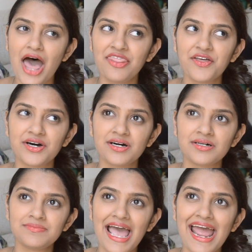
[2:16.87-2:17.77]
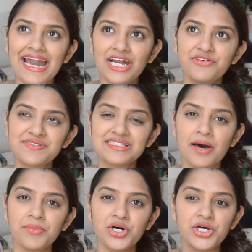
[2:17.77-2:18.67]
the end of
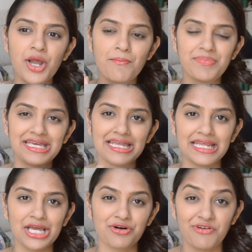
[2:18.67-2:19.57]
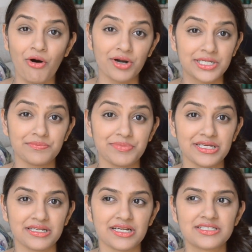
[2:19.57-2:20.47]
summer, beginning of autumn
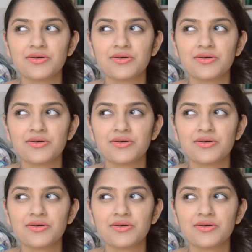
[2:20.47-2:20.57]
period.